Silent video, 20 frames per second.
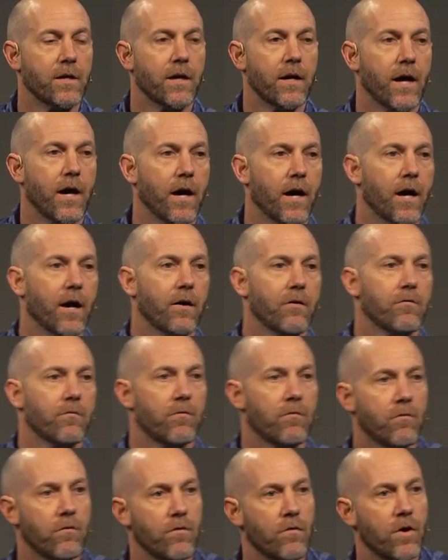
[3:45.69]
to
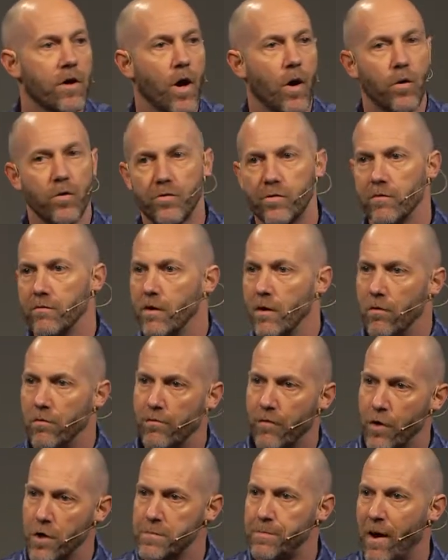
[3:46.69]
go
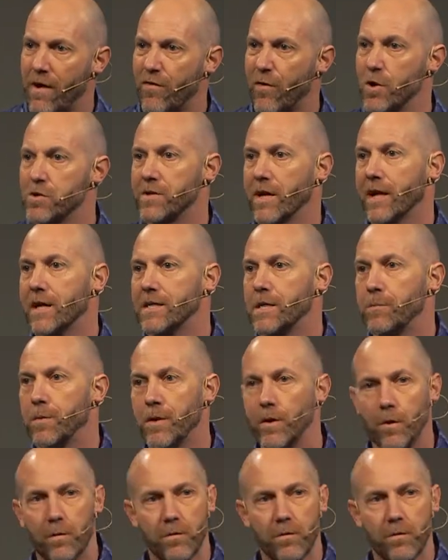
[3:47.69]
verse by verse like I typically do. We'll